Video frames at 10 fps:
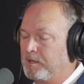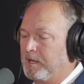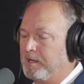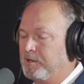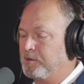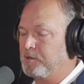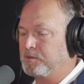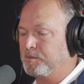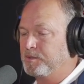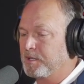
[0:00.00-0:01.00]
and I
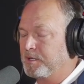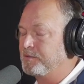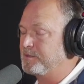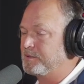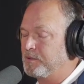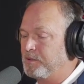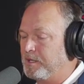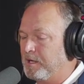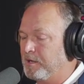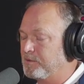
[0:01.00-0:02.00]
introduced him
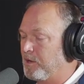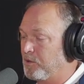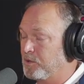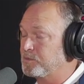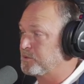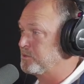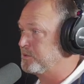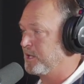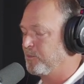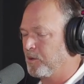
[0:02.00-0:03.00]
to our Christmas
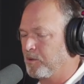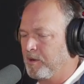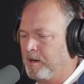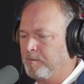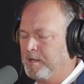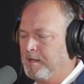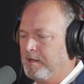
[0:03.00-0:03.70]
Crusade program.